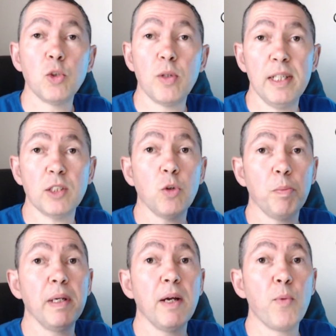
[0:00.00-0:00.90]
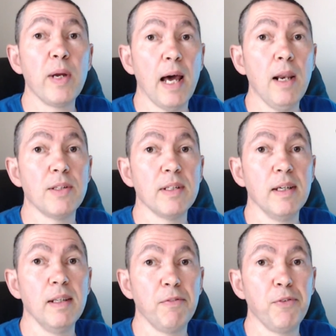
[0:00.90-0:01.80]
so this could be a reality
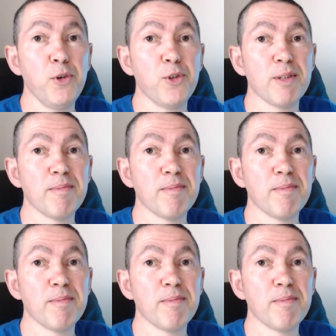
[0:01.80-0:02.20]
in the future.